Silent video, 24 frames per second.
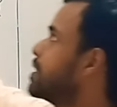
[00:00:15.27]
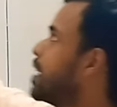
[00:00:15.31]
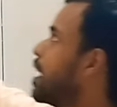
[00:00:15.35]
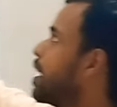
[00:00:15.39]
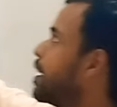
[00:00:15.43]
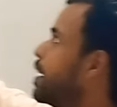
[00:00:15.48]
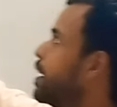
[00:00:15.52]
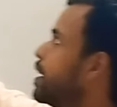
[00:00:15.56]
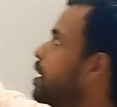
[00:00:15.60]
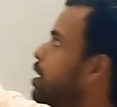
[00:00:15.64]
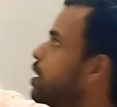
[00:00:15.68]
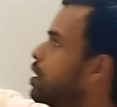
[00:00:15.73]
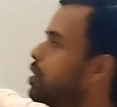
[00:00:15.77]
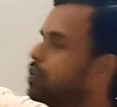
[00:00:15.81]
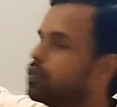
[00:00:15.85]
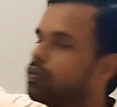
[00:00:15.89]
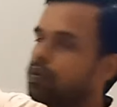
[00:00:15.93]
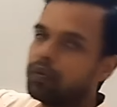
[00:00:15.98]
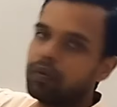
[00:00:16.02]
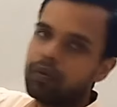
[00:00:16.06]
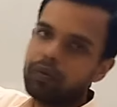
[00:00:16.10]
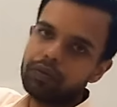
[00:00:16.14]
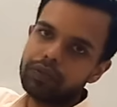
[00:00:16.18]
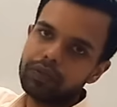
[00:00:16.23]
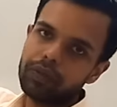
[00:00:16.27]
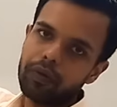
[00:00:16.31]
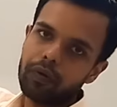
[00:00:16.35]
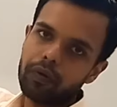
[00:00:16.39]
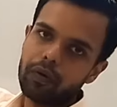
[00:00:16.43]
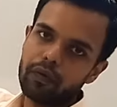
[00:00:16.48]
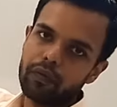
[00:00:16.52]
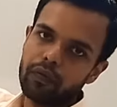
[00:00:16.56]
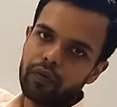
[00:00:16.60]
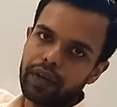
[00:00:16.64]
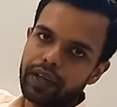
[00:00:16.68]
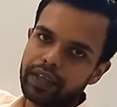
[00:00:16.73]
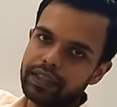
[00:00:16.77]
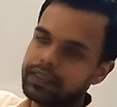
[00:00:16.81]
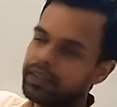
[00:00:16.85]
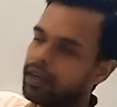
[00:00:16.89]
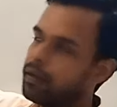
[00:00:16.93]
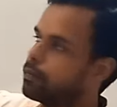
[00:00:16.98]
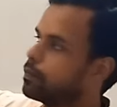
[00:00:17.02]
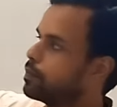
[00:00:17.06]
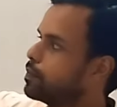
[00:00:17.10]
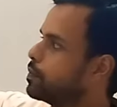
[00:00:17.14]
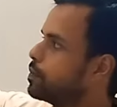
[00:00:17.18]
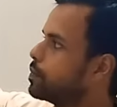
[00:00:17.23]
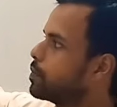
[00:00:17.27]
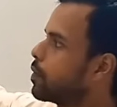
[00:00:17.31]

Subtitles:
CSIR NET June 2024 exam.